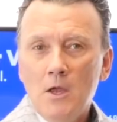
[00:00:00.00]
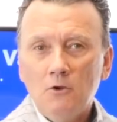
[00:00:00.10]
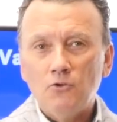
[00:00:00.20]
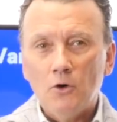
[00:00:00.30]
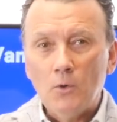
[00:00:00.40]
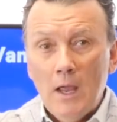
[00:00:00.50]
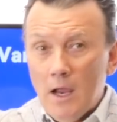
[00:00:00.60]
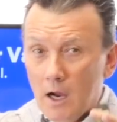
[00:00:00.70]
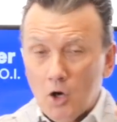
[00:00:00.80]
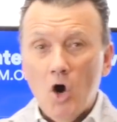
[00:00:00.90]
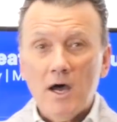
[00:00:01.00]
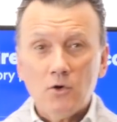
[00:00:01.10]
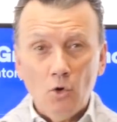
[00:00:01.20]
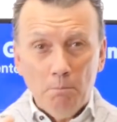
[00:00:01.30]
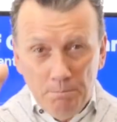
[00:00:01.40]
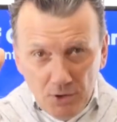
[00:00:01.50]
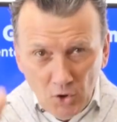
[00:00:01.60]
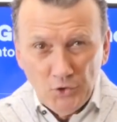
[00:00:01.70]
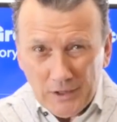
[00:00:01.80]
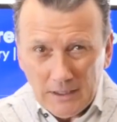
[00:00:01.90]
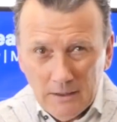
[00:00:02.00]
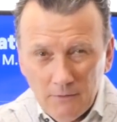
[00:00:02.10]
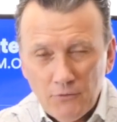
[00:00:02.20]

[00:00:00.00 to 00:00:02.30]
So a condo building,